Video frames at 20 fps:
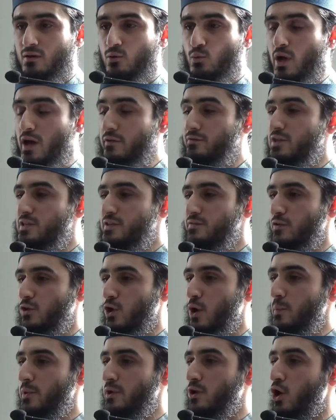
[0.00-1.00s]
We have this
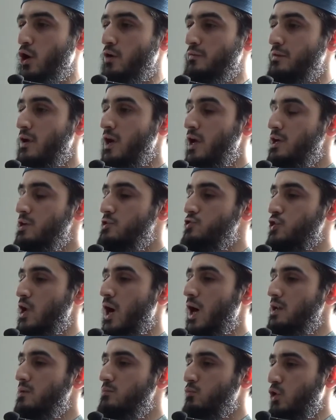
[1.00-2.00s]
phenomenon of
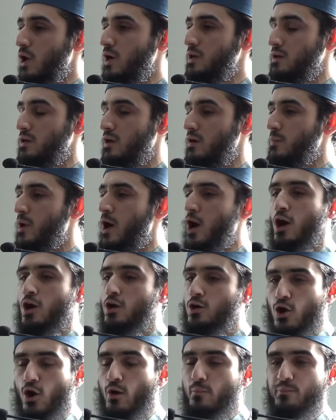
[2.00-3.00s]
jahl murakkab,
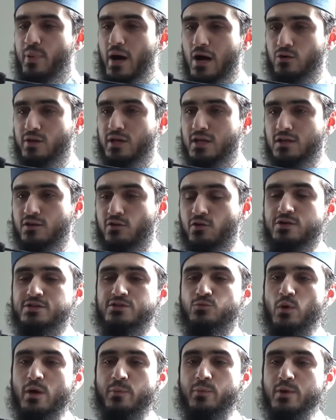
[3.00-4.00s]
compound
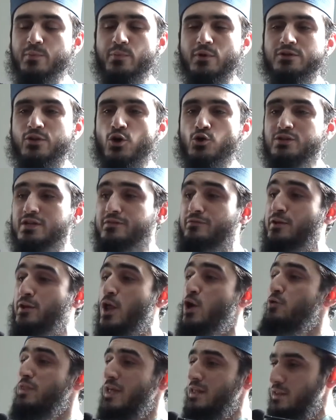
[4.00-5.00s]
ignorance, where people don't even
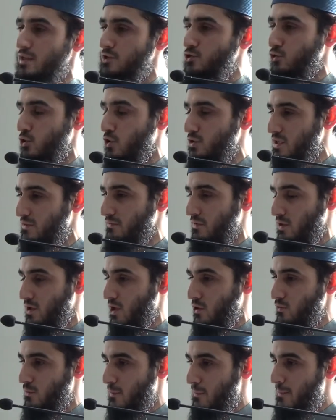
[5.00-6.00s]
know that they do not even
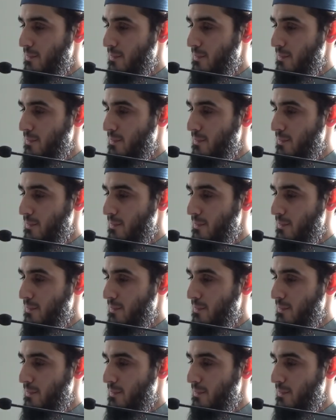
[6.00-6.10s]
know.